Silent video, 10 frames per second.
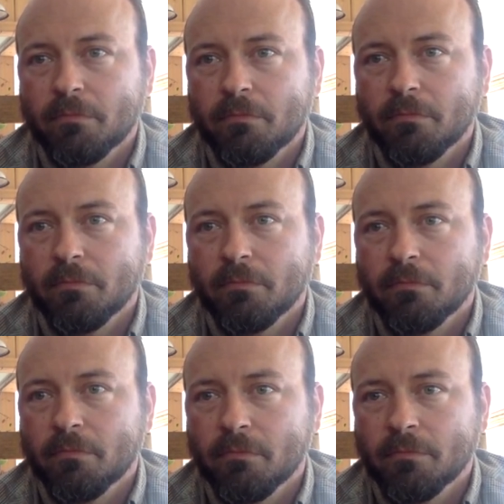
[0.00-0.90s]

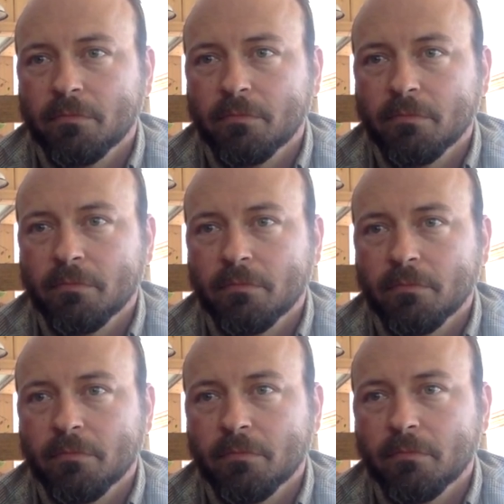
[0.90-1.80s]

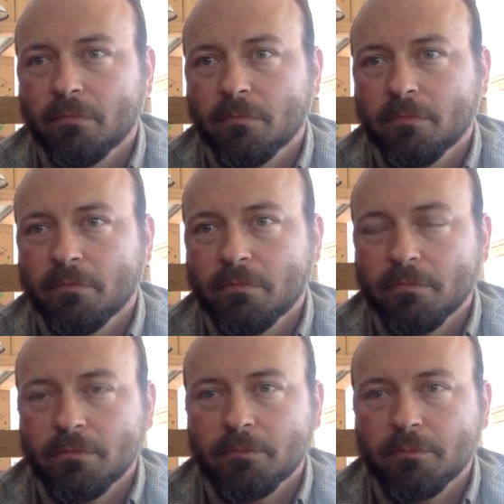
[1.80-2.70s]

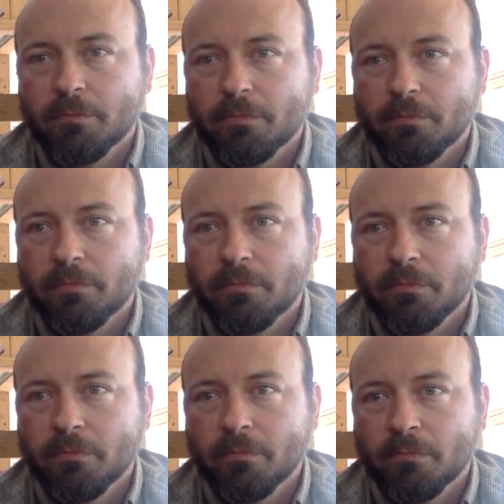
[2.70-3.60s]

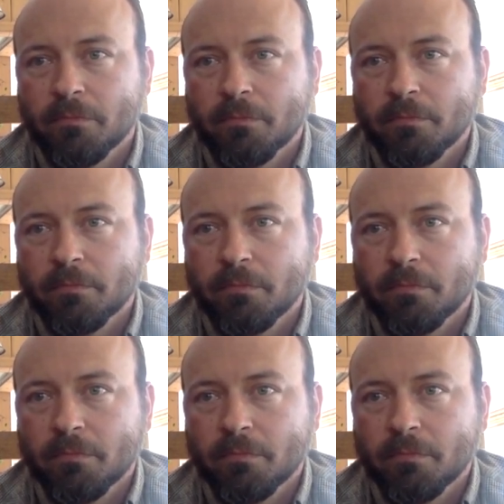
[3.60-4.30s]
(silent)